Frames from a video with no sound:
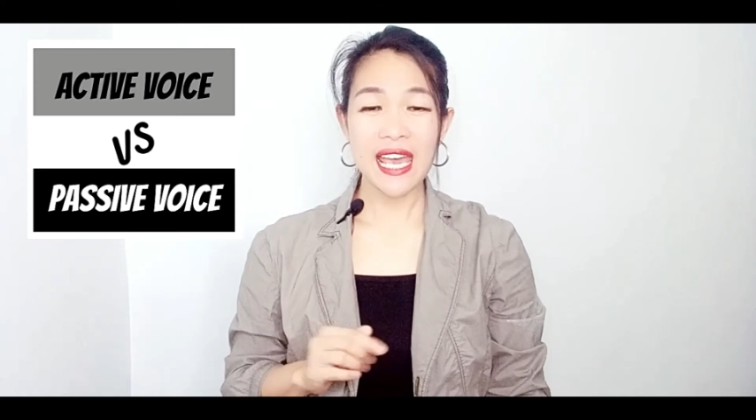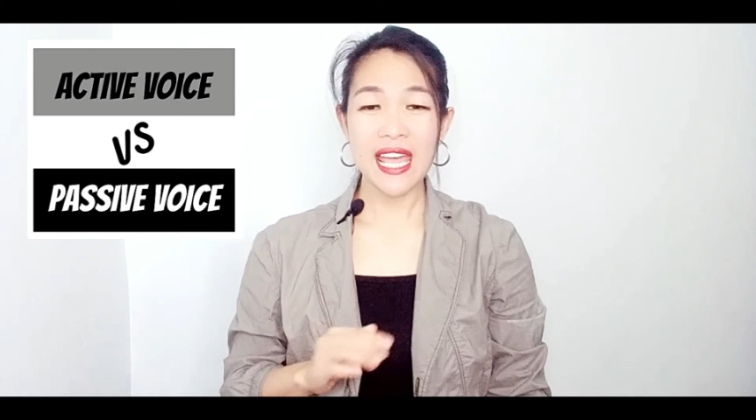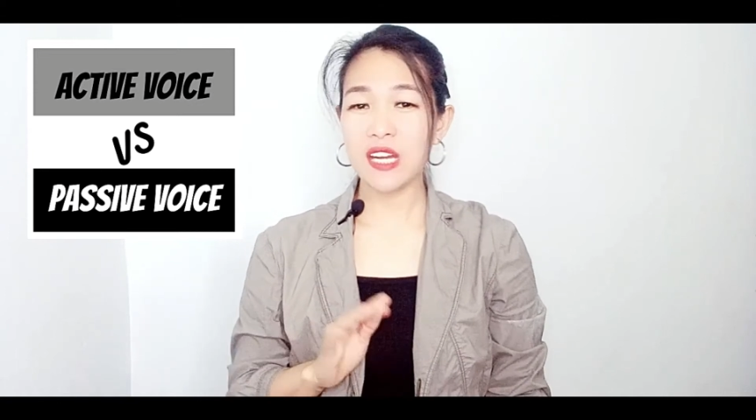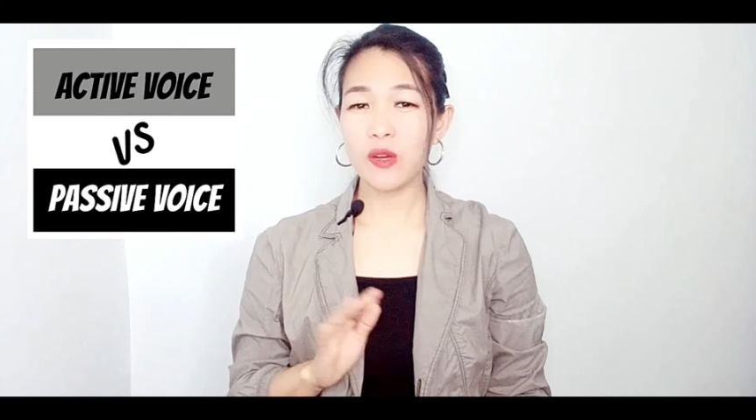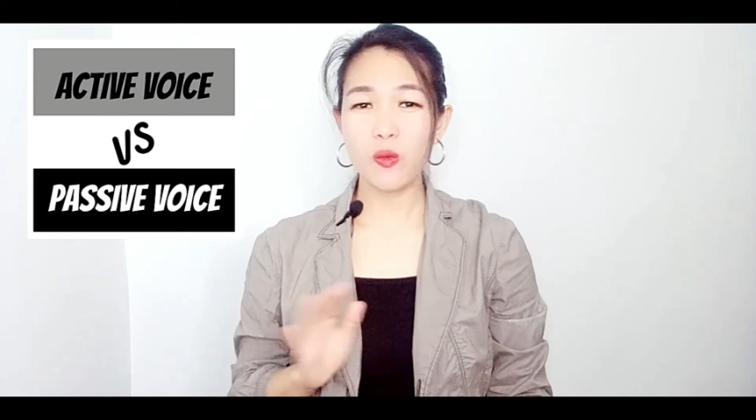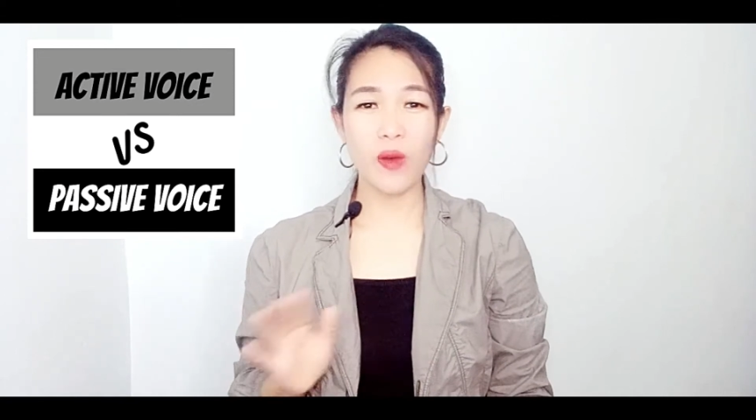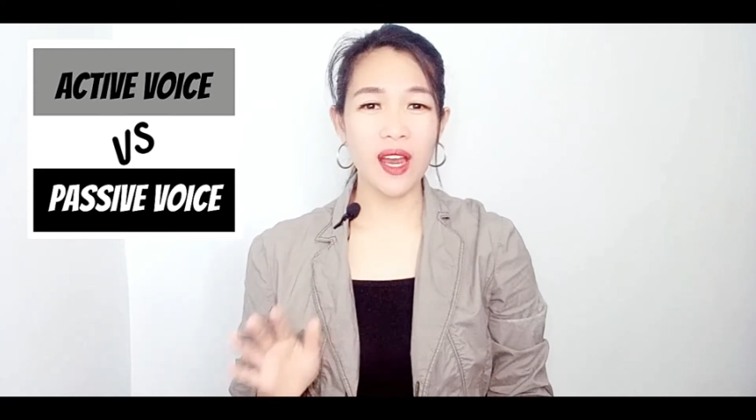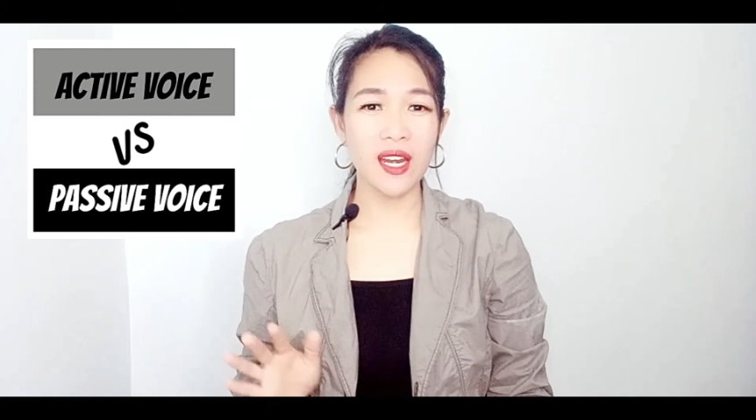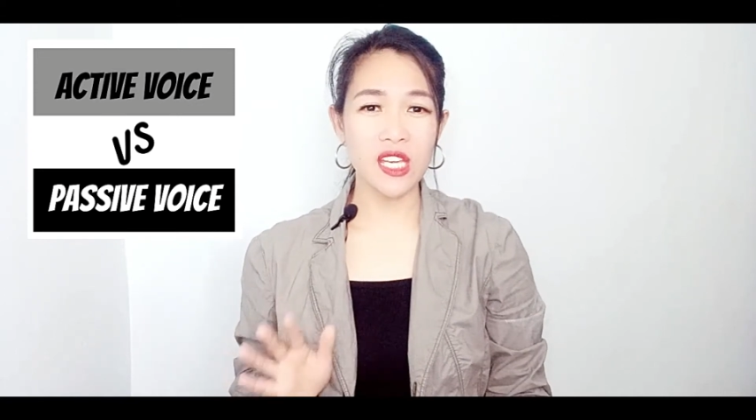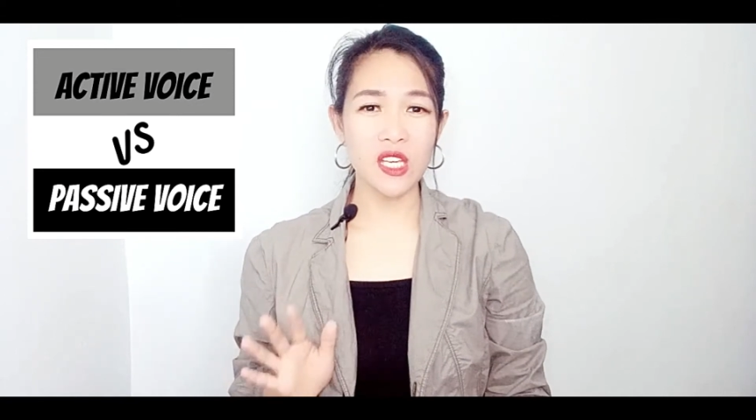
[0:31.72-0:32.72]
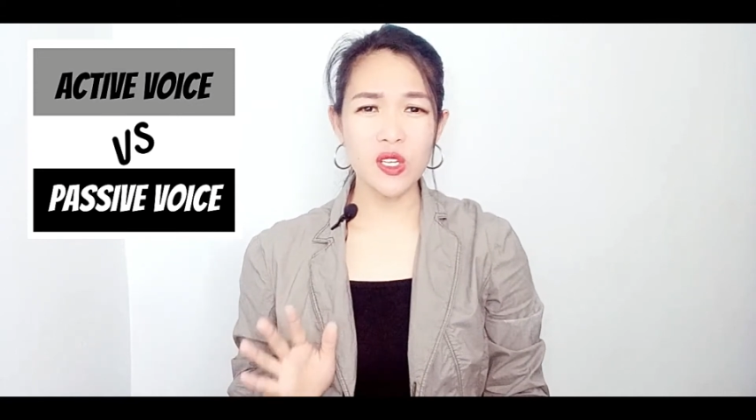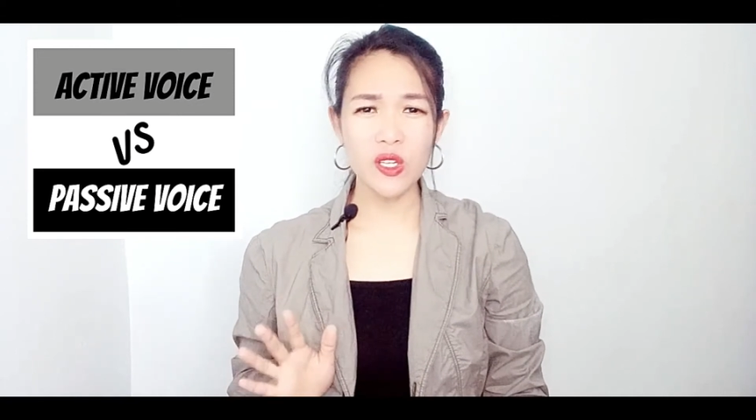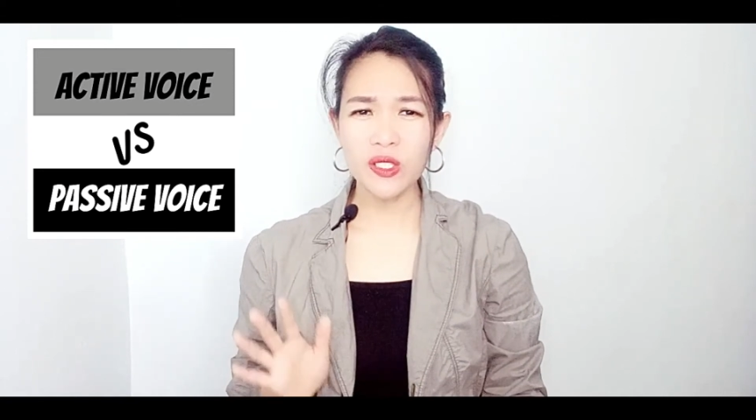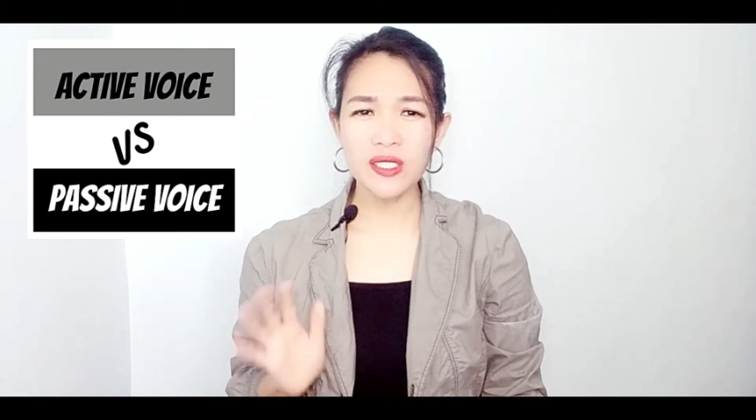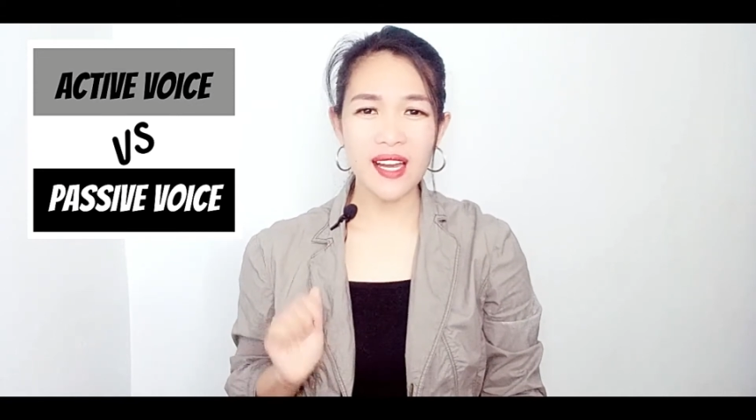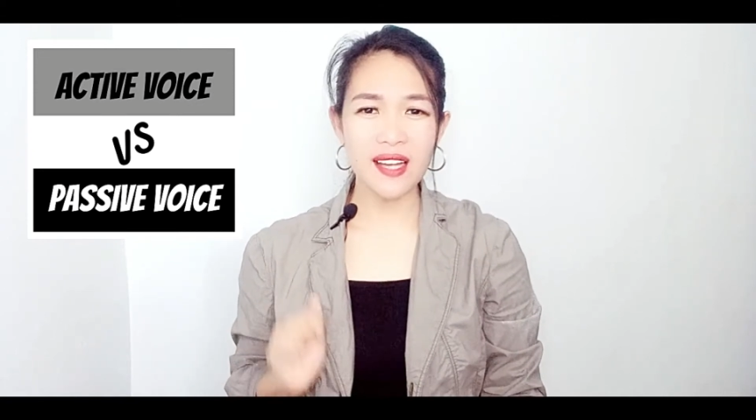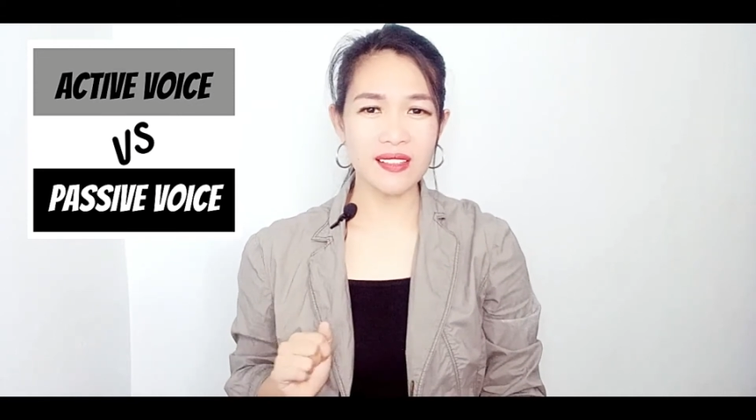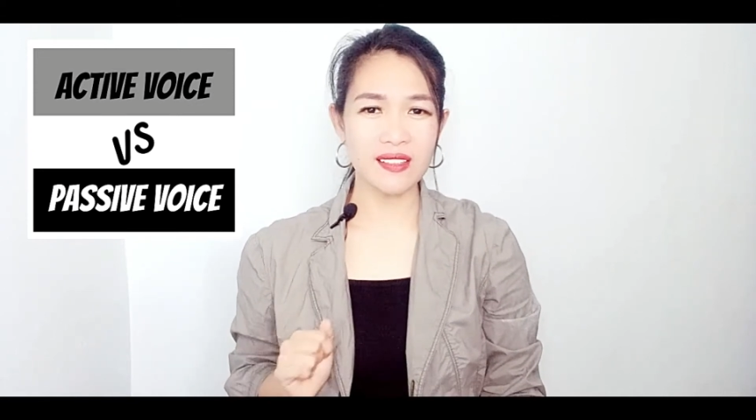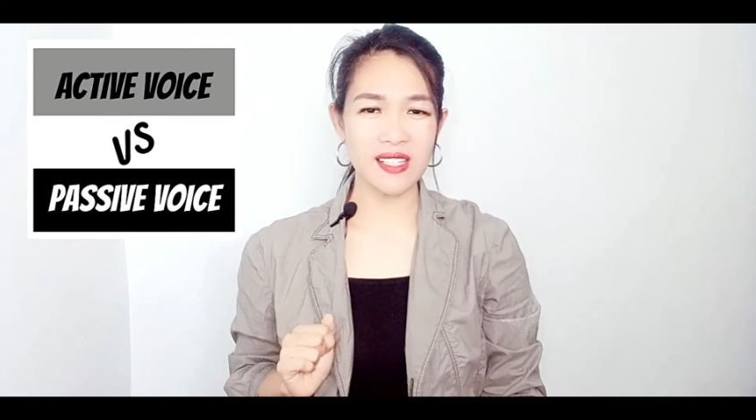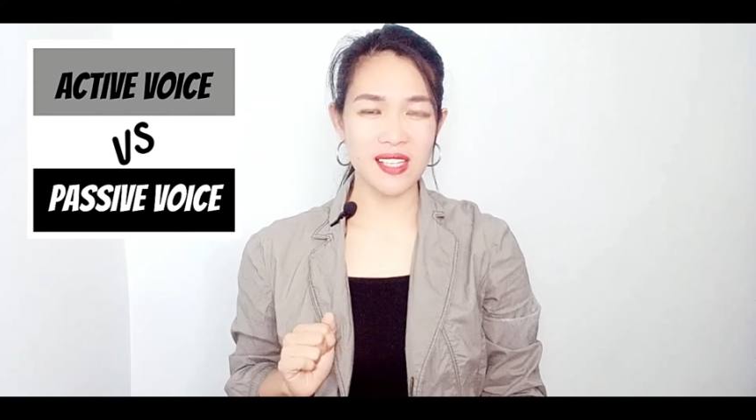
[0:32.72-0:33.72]
in a way that you could
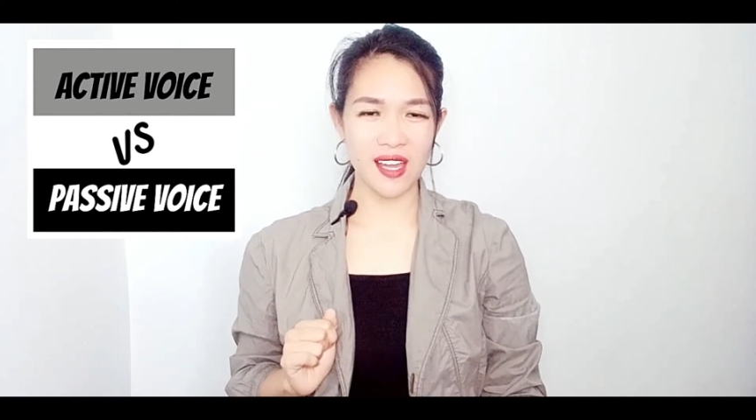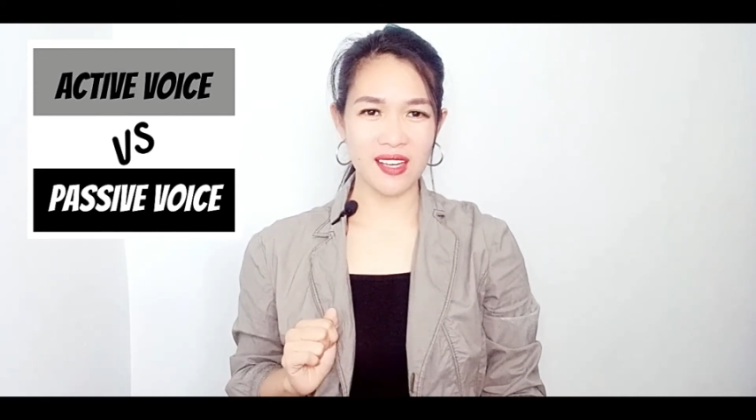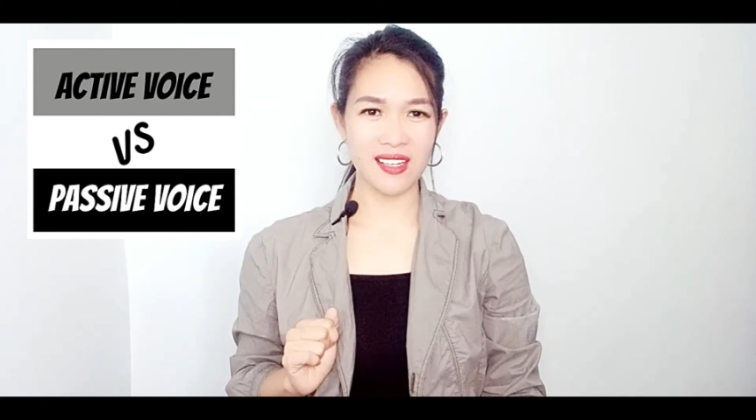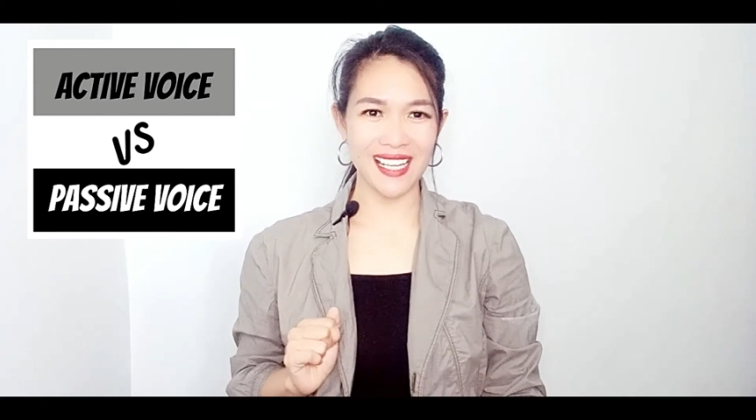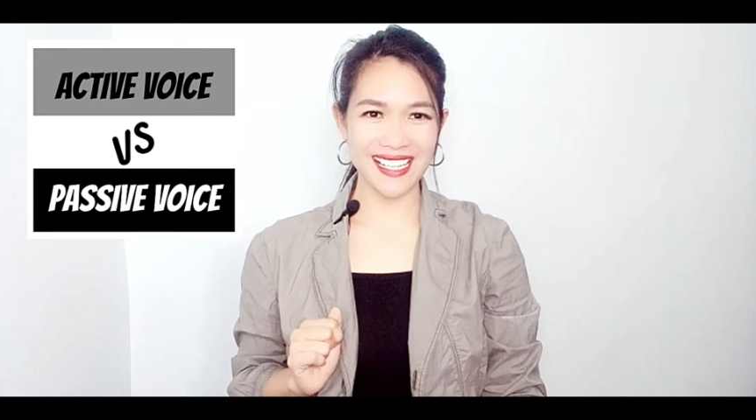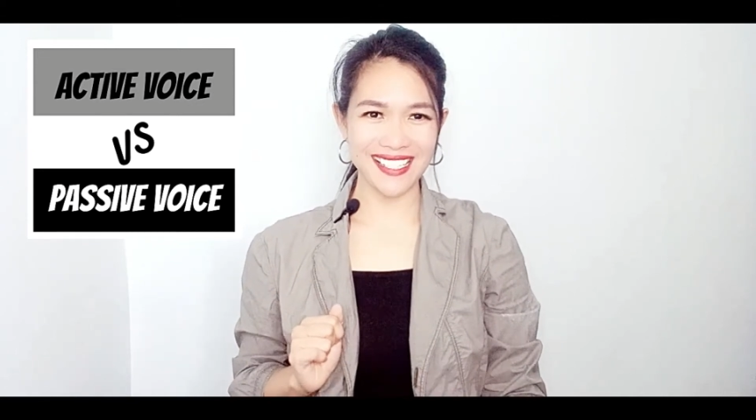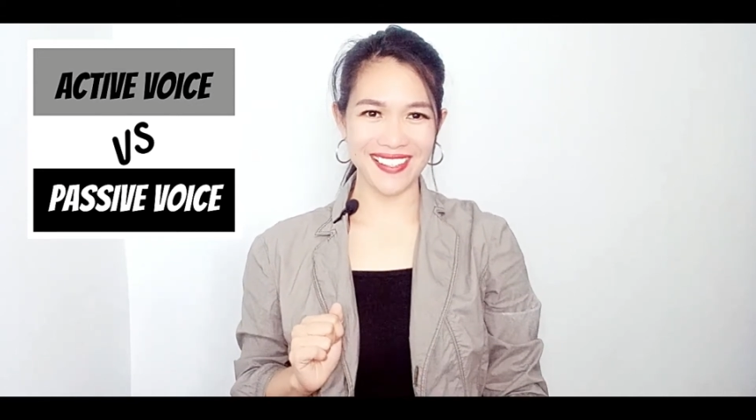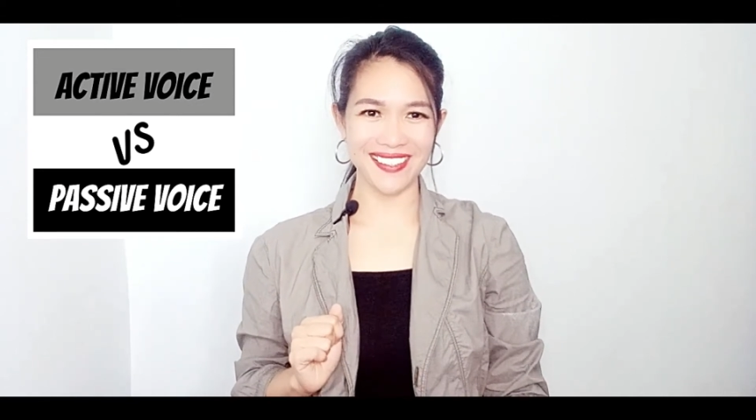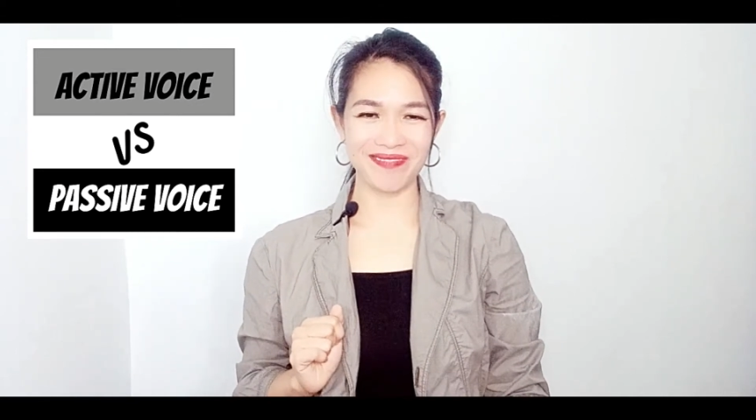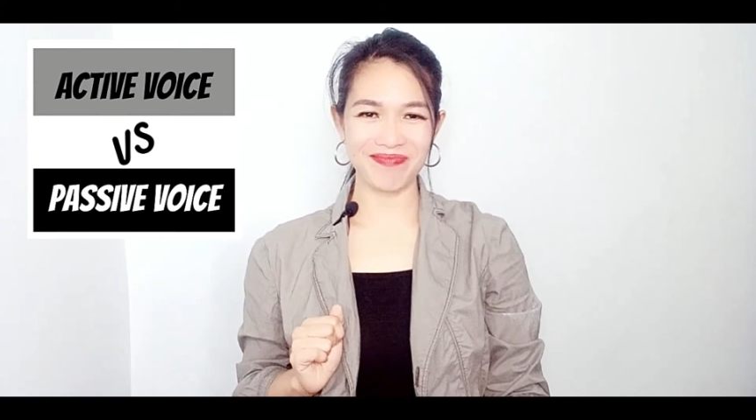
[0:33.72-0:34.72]
understand easier.